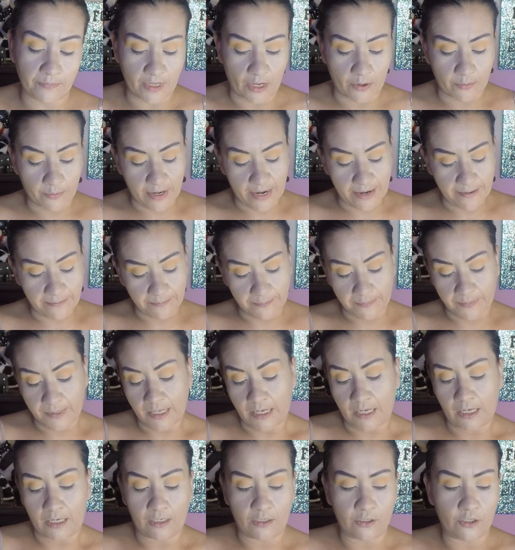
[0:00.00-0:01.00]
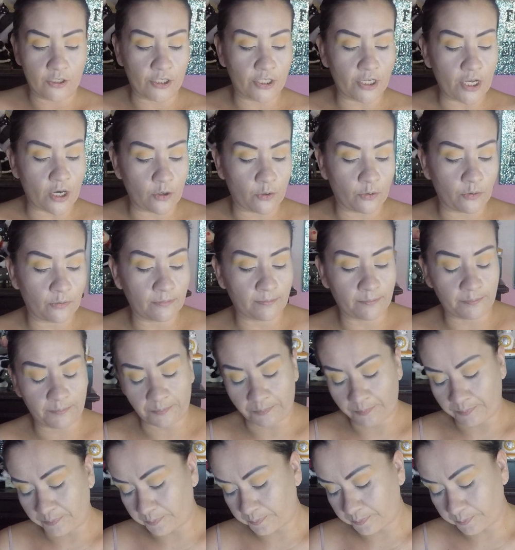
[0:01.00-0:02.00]
Okay? So,
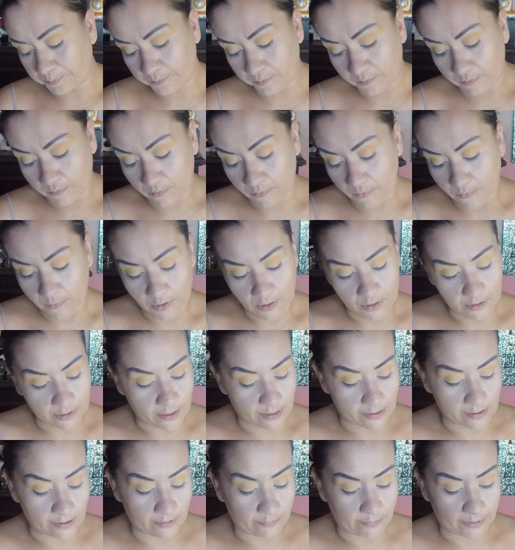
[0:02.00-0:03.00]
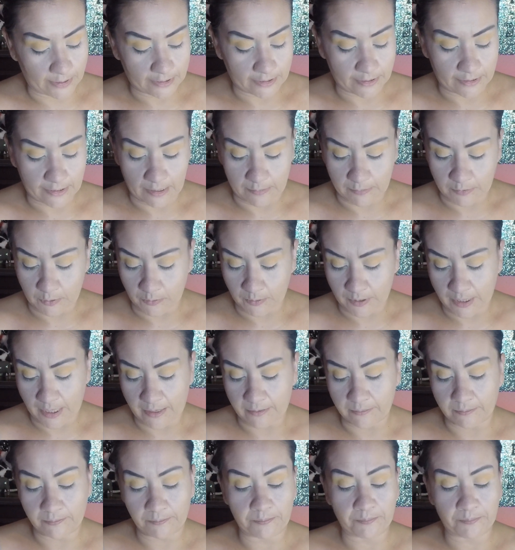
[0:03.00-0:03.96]
now that I wasted time doing that,